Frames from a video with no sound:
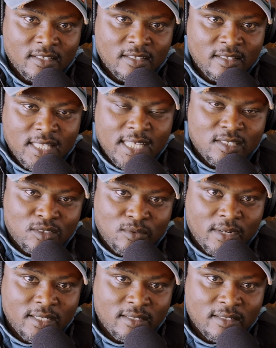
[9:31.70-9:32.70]
things,
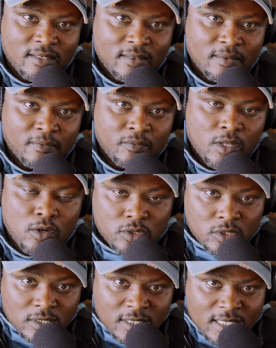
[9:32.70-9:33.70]
right?
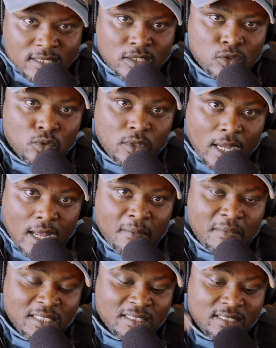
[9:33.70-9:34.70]
Because seasons will
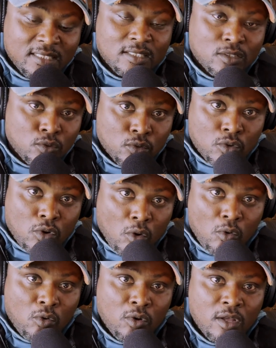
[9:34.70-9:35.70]
come and seasons will
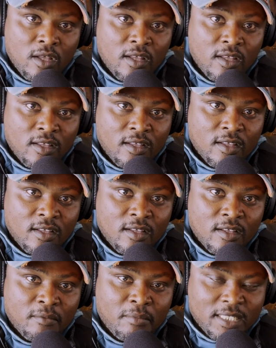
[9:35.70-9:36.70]
go.
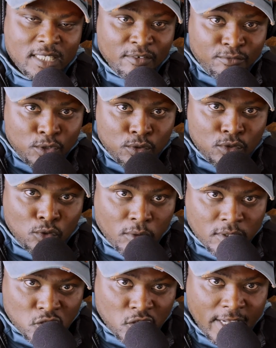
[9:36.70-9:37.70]
But if you
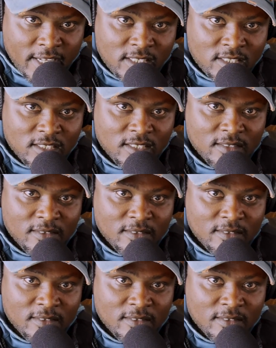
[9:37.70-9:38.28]
don't change,